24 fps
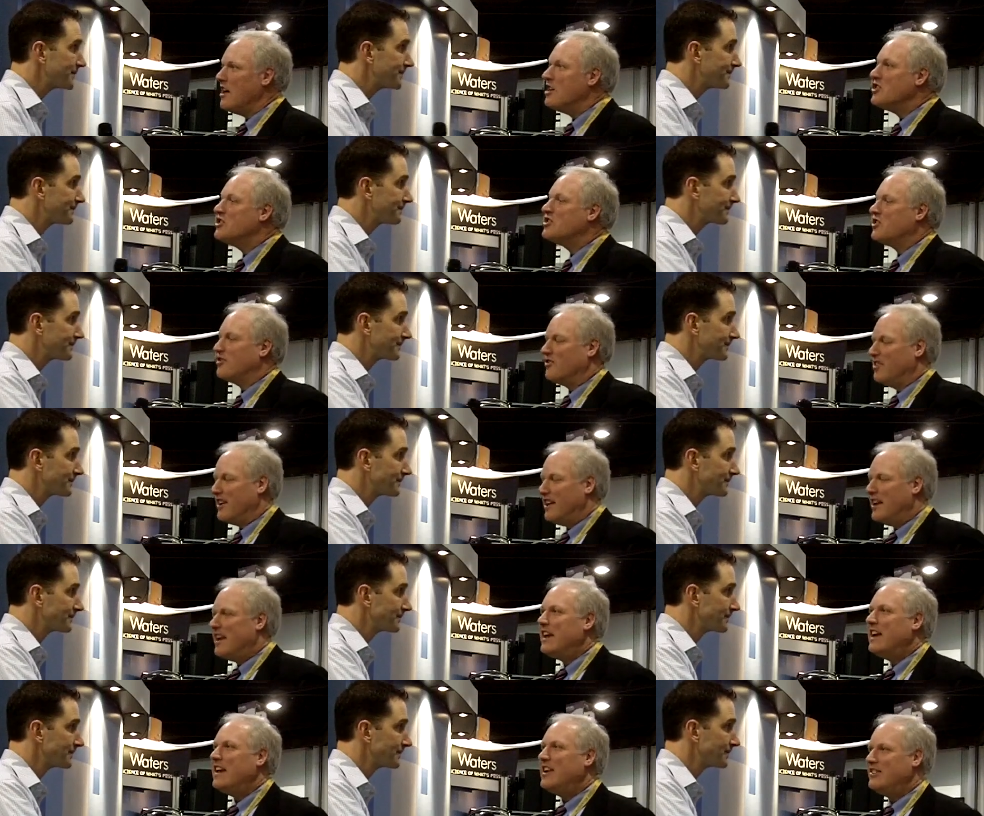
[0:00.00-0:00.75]

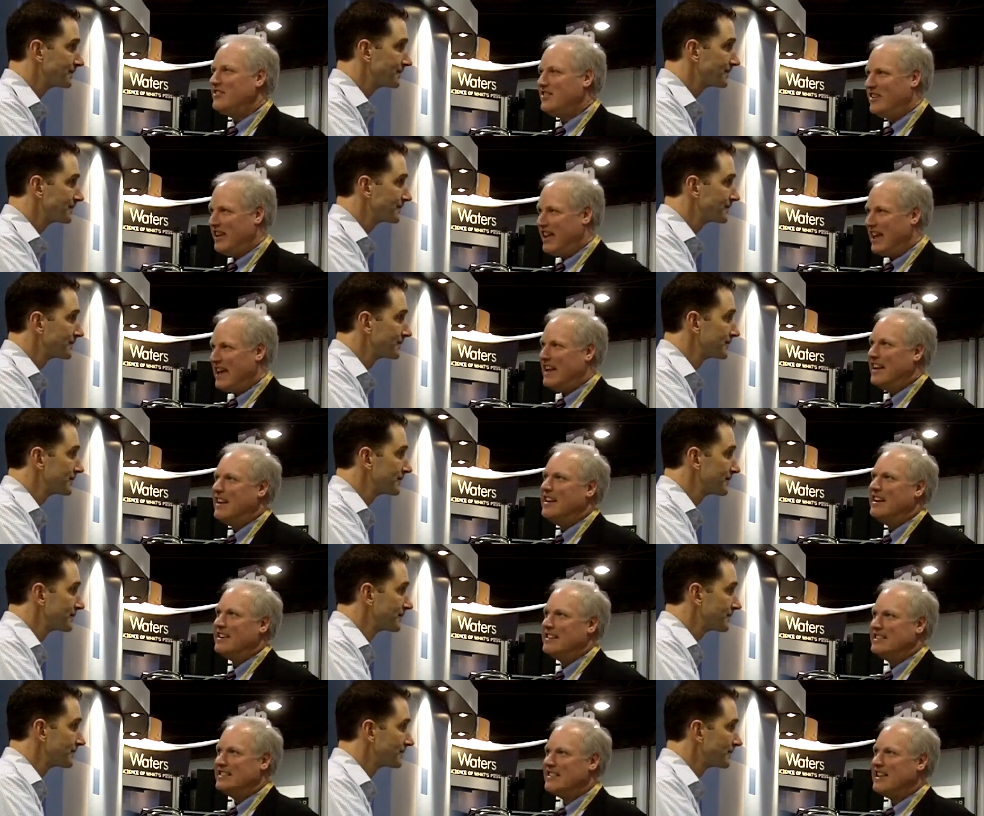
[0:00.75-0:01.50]
Speaker 1: Certainly, it's again an
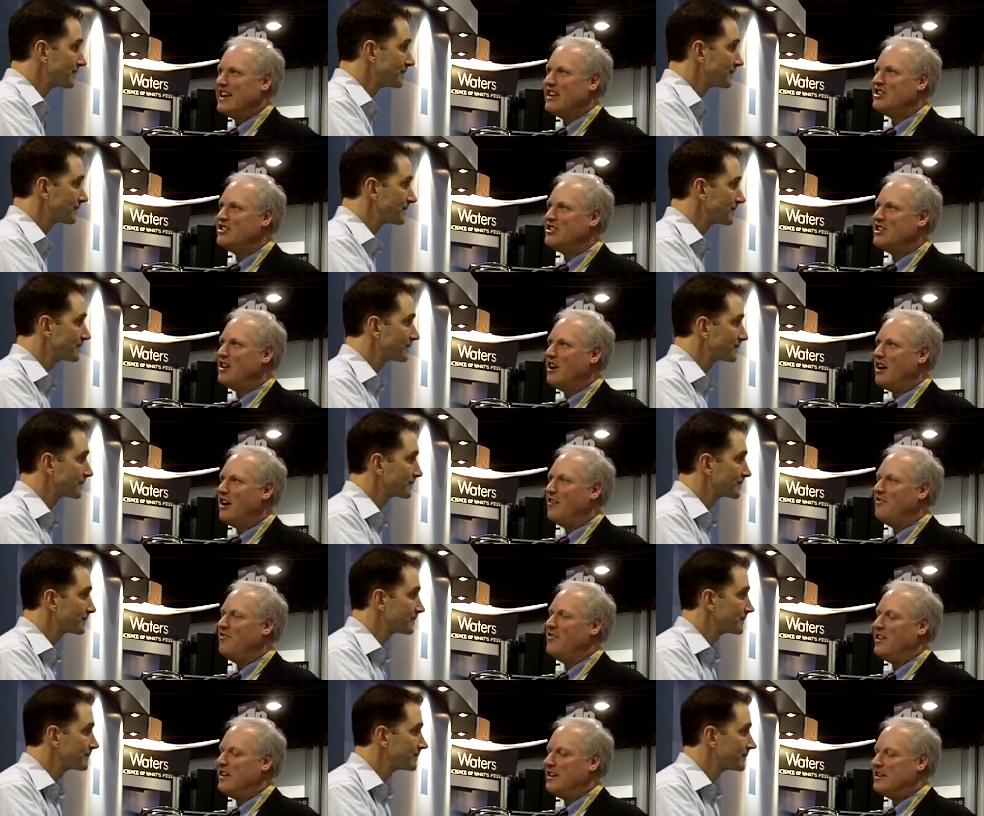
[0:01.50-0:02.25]
extension
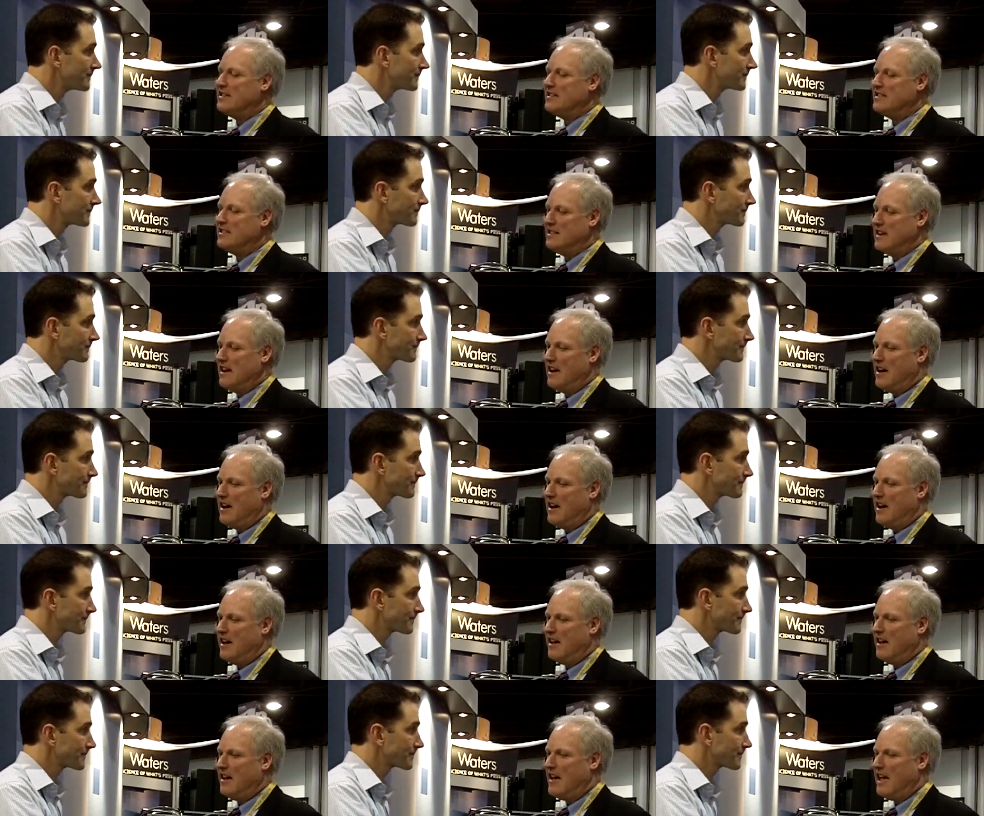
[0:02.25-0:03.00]
of this
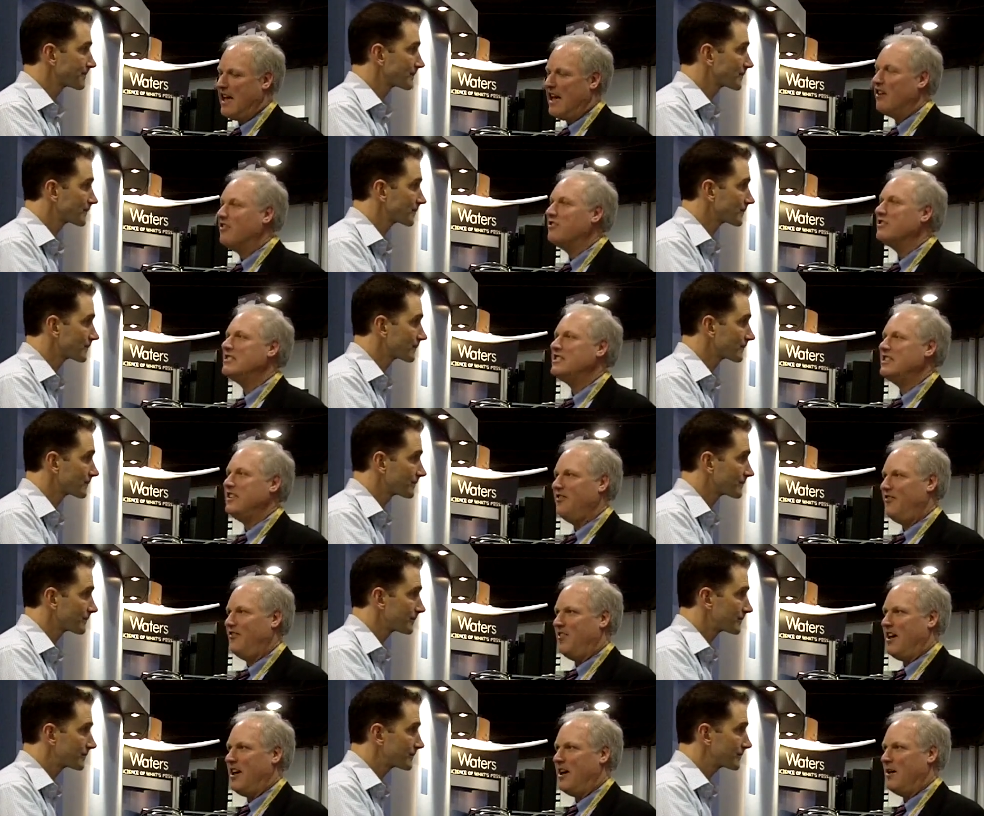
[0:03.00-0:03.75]
uh, L C
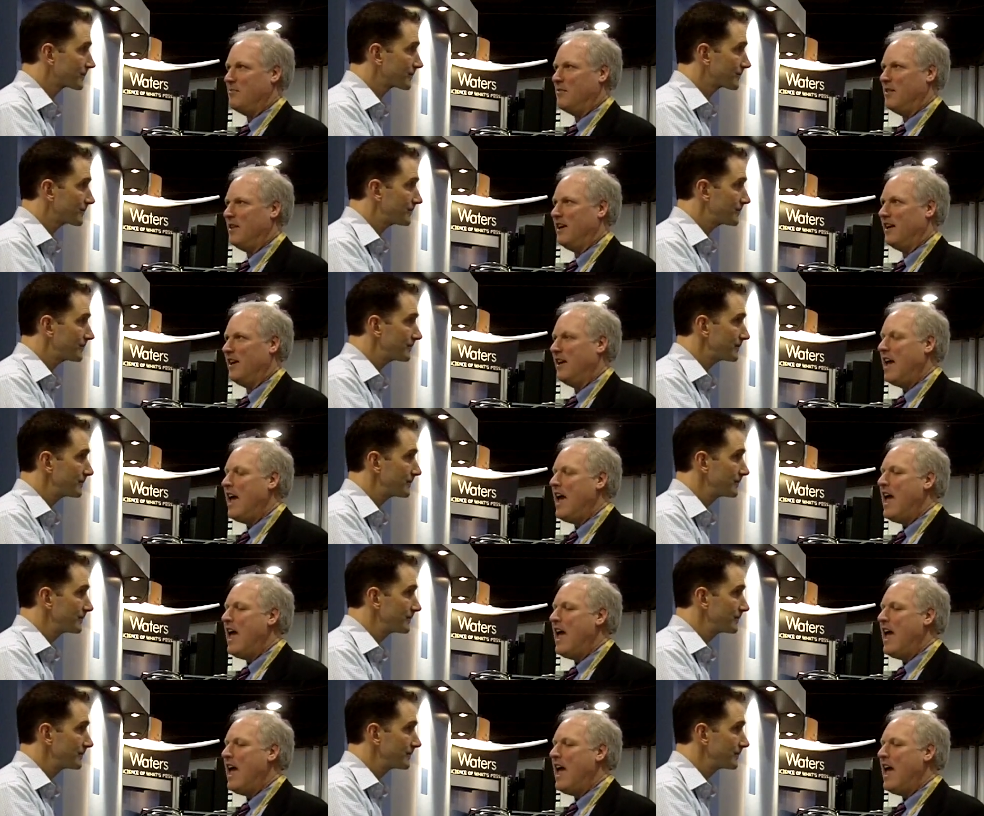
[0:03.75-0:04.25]
family,